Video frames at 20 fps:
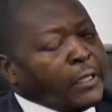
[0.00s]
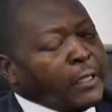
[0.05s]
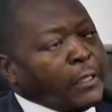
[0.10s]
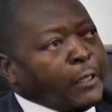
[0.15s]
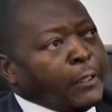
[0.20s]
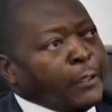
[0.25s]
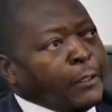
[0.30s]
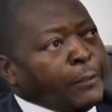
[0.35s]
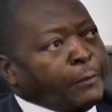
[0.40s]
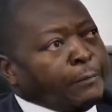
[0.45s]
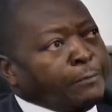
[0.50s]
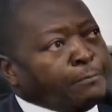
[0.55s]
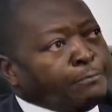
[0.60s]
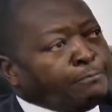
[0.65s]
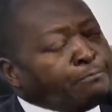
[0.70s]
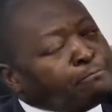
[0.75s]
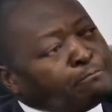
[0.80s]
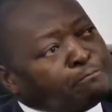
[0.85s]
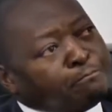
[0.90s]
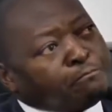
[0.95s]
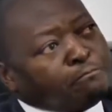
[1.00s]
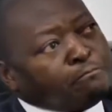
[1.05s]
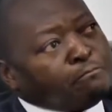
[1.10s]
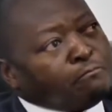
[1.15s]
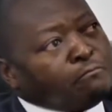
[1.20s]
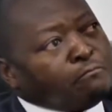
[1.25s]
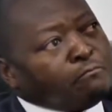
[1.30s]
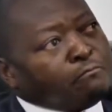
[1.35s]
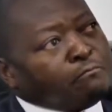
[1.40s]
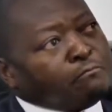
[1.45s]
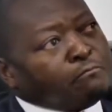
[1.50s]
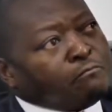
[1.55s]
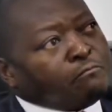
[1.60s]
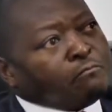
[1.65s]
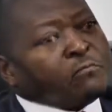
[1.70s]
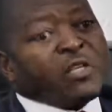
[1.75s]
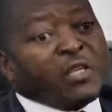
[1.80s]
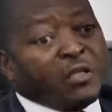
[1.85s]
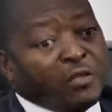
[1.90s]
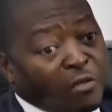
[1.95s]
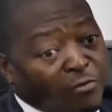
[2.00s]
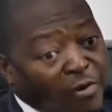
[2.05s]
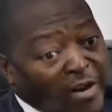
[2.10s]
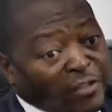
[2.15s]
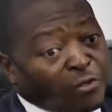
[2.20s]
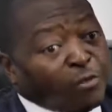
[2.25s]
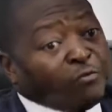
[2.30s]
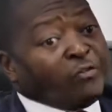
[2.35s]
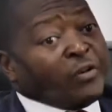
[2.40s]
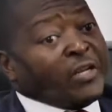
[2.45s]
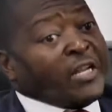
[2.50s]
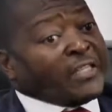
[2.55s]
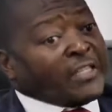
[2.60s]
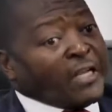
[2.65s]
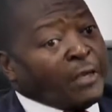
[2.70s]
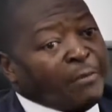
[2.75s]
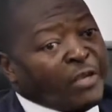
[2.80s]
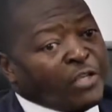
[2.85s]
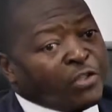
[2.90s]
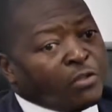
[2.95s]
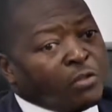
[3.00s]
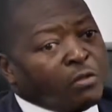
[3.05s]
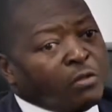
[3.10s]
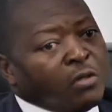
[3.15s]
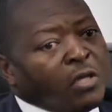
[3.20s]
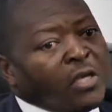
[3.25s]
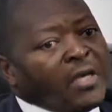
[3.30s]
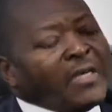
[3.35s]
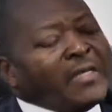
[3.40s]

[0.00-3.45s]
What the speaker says: the right of way that I mentioned.